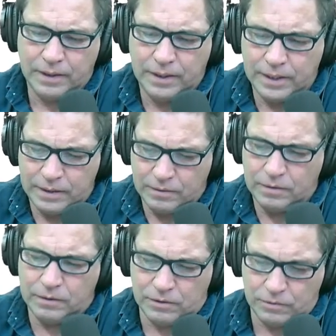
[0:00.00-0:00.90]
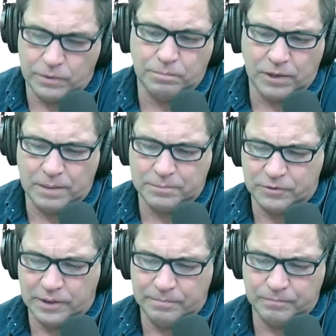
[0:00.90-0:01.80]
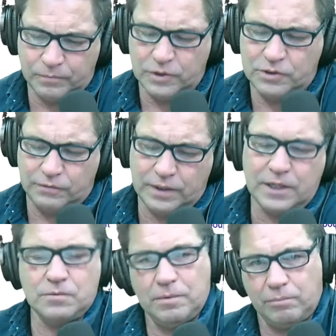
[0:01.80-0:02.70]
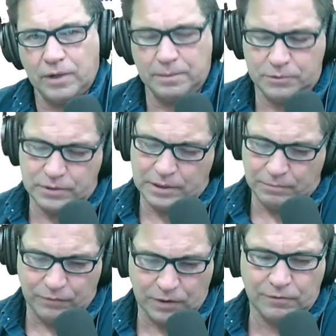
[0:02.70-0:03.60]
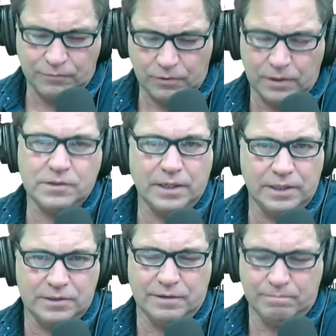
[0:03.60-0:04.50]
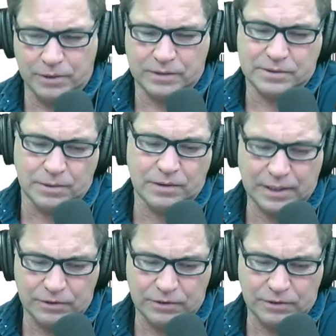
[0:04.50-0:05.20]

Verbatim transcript: and along with PropStream, which if you guys want PropStream, if you can afford it, it's 97 bucks a month.